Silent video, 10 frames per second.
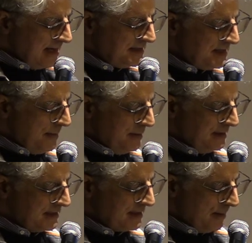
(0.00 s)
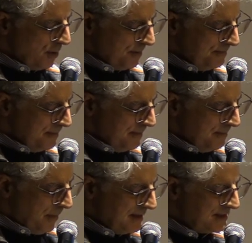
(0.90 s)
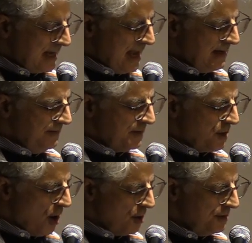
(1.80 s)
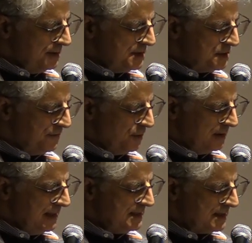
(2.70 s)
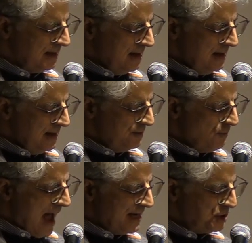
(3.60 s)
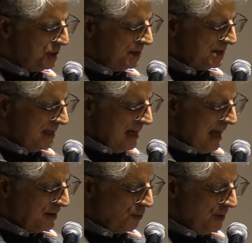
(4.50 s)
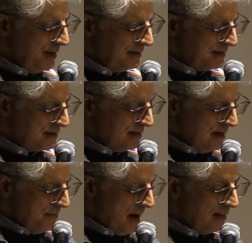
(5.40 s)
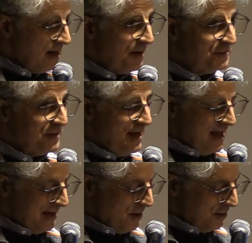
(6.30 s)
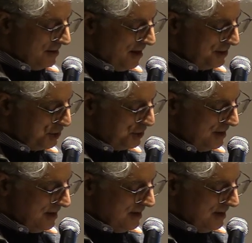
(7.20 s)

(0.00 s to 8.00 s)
I step into summer, by scanning the gardens for Elisa in radishes and greens, my love and our lunch,